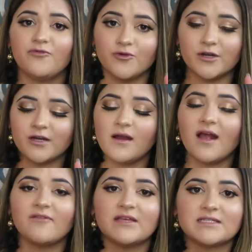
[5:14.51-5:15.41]
4
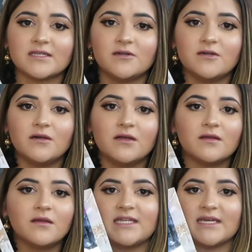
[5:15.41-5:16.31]
of these little
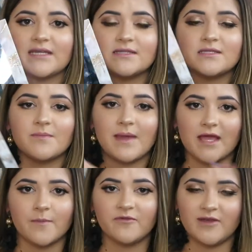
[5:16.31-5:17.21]
tins
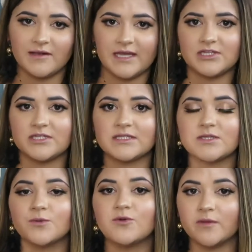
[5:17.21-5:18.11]
make up a foundation.
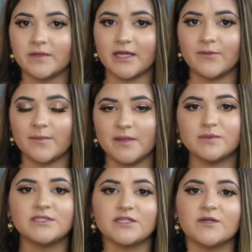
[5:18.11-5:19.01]
So normally what
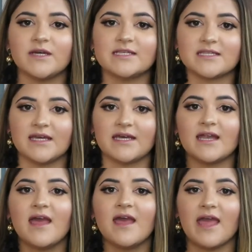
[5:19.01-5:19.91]
people do is
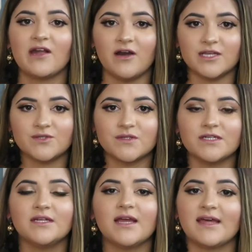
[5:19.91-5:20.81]
get a
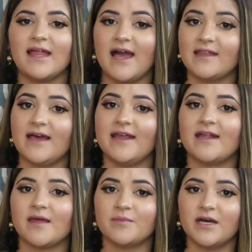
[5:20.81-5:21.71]
contour, a
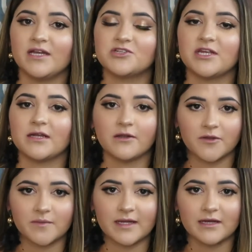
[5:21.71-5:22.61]
highlight, a blush, and an
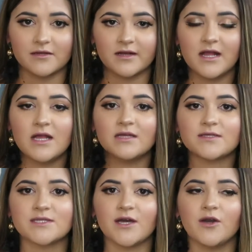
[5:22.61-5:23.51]
illuminator.
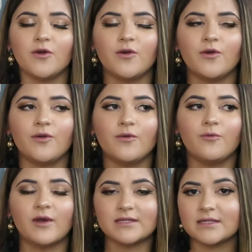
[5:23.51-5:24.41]
So
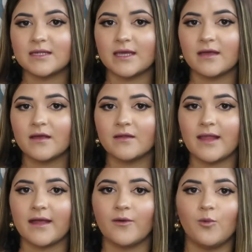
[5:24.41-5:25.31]
what the
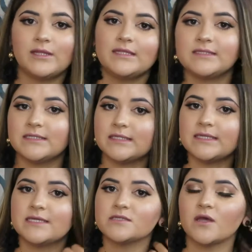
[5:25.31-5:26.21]
deal
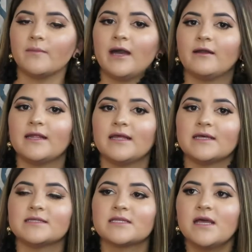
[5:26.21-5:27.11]
is about it
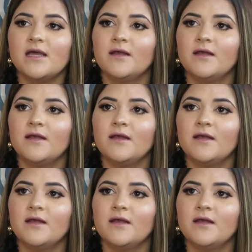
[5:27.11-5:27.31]
is